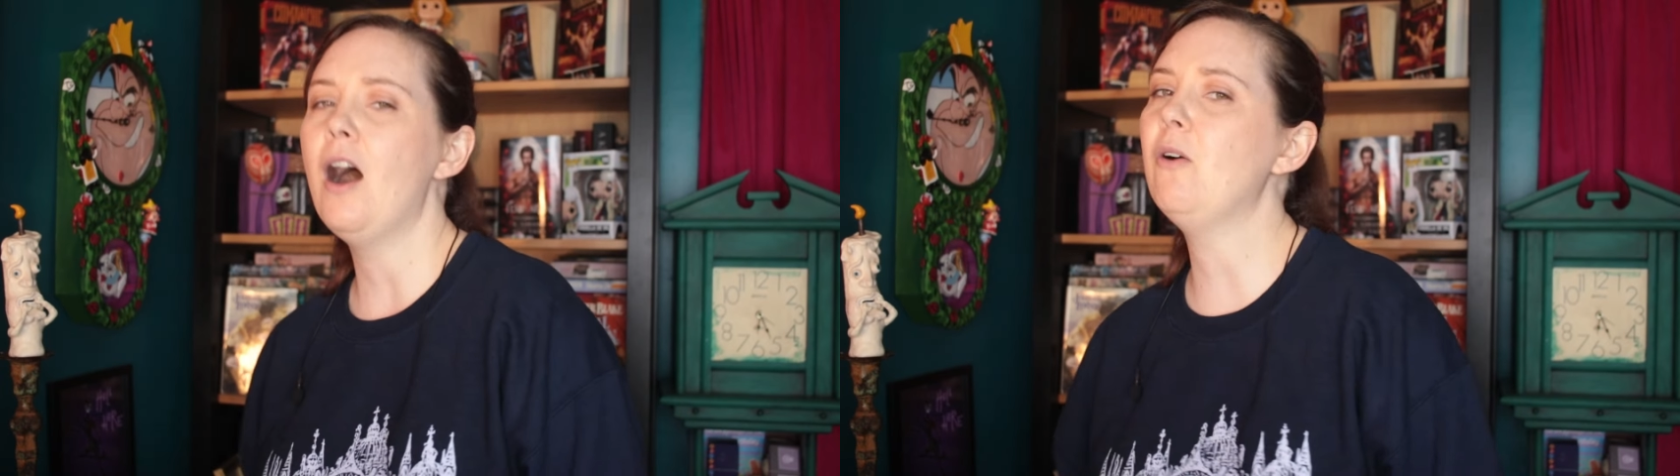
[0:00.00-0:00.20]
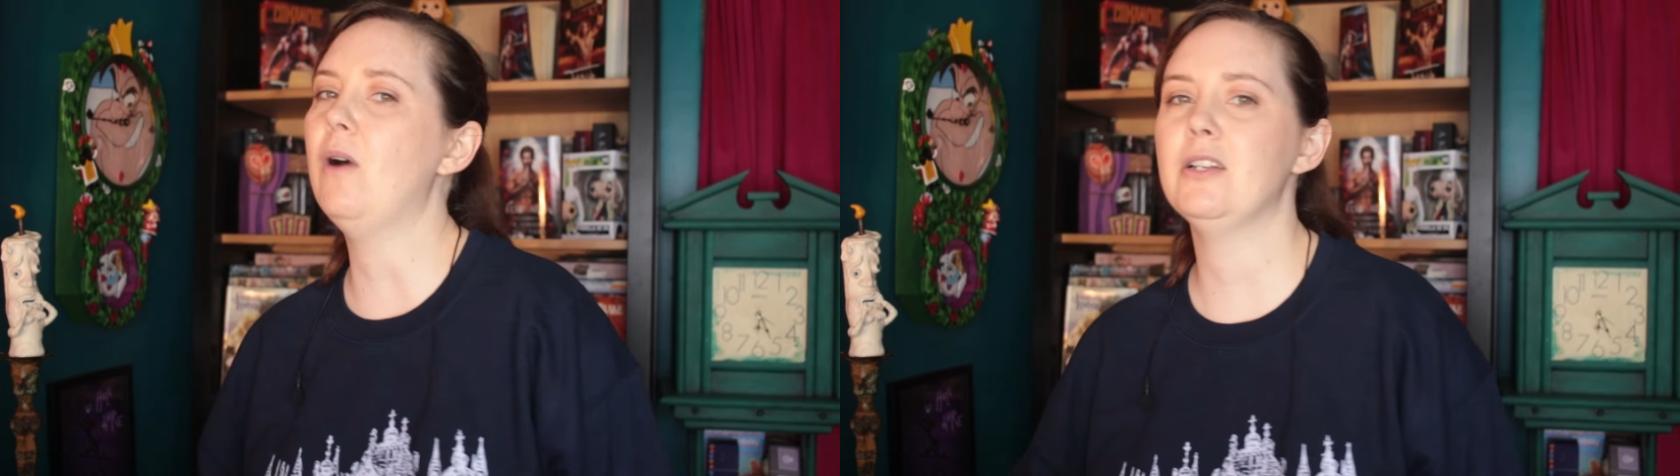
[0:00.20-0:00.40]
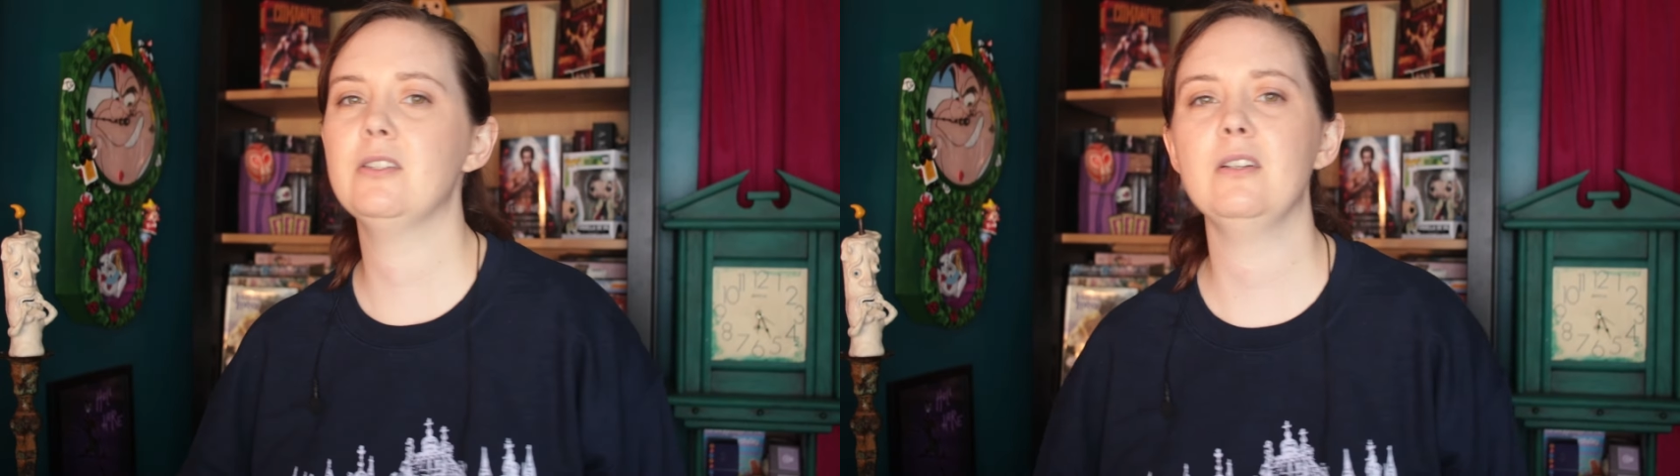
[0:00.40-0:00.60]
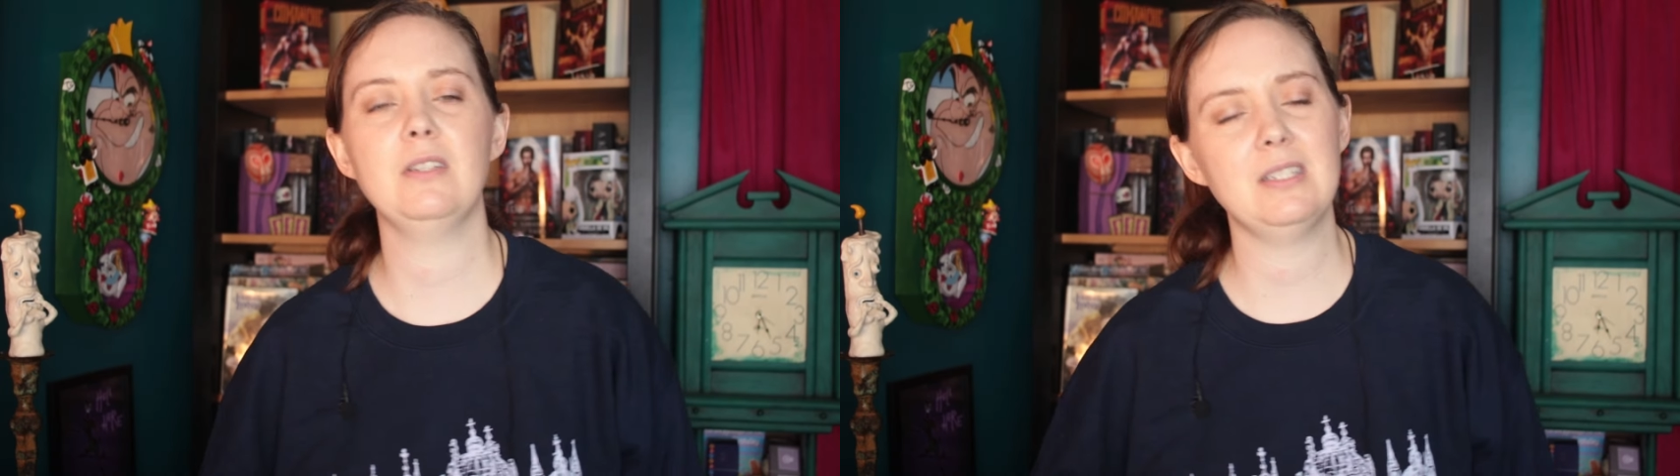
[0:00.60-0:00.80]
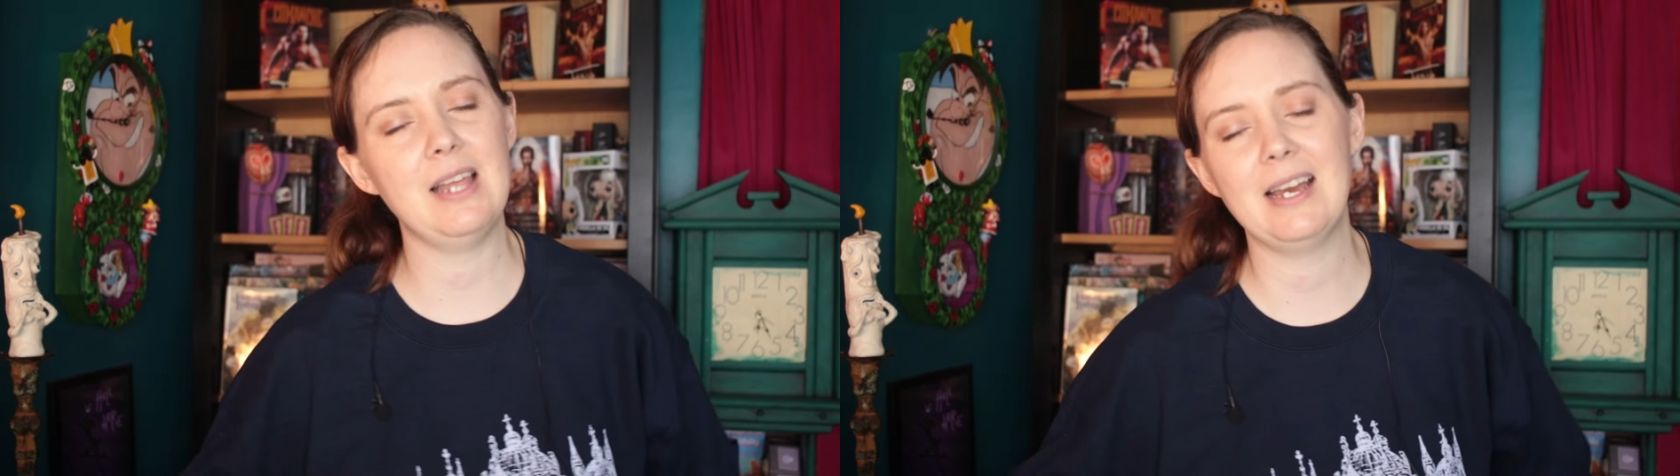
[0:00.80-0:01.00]
Oh,
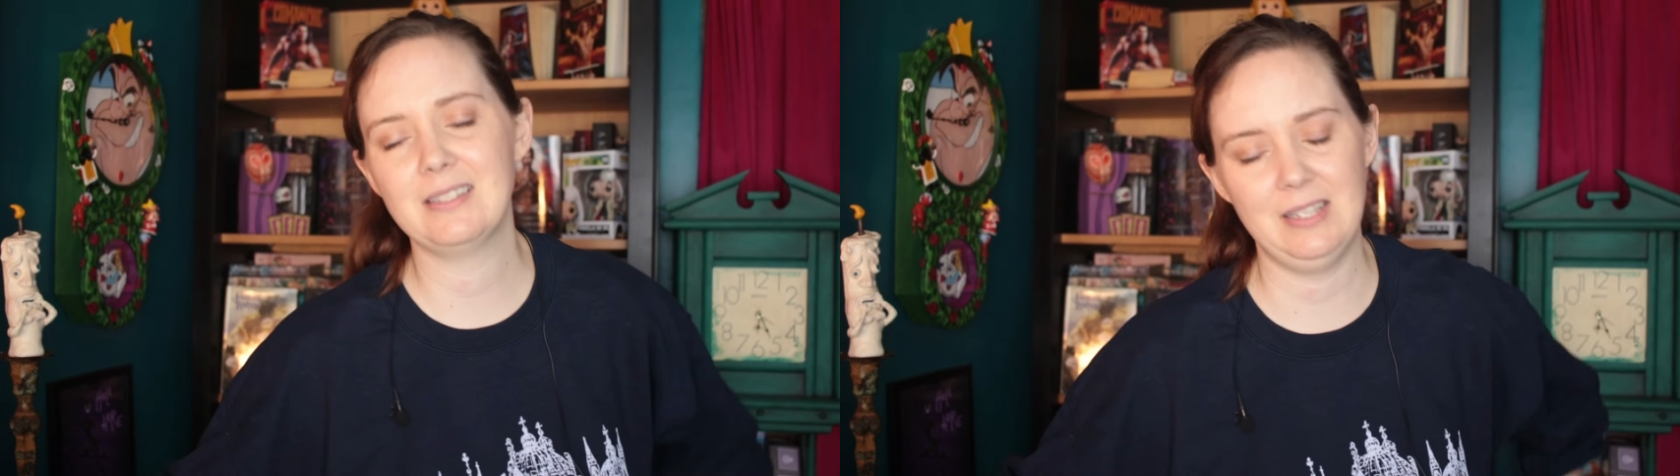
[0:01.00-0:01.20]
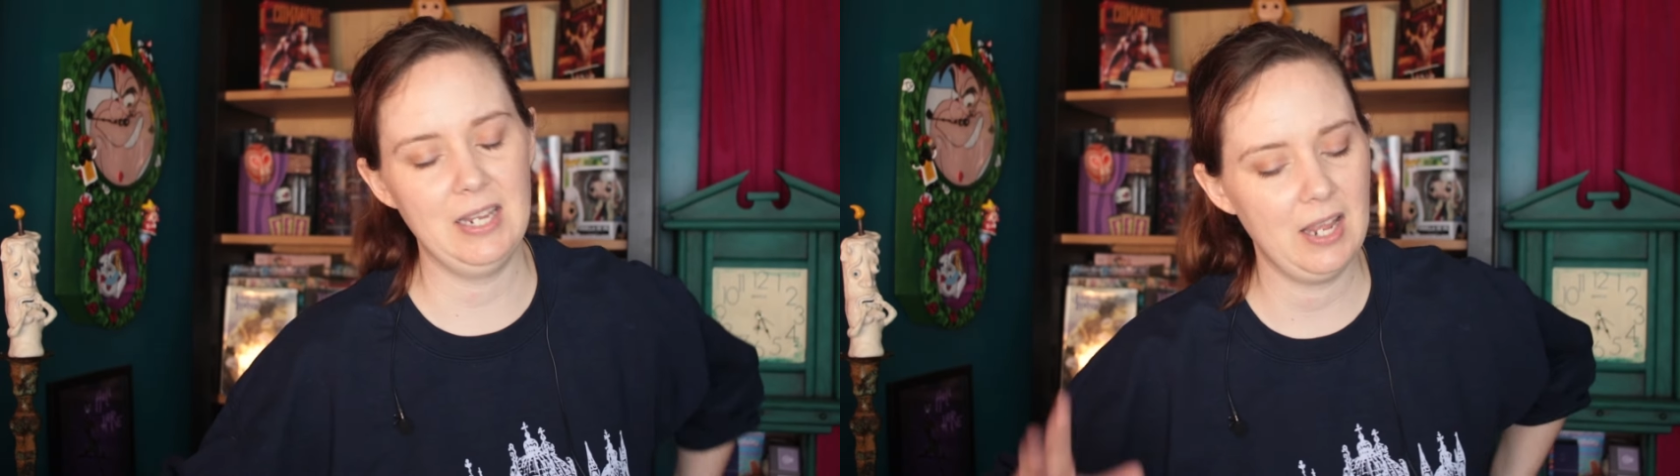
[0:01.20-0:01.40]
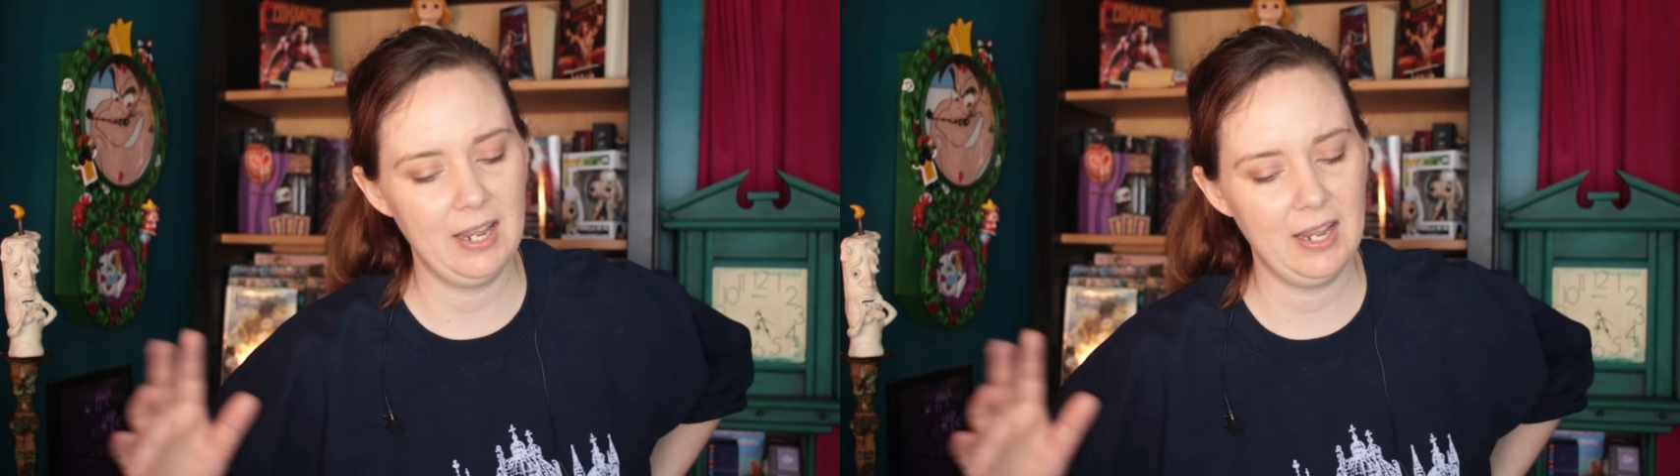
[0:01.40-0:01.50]
also, just last thing.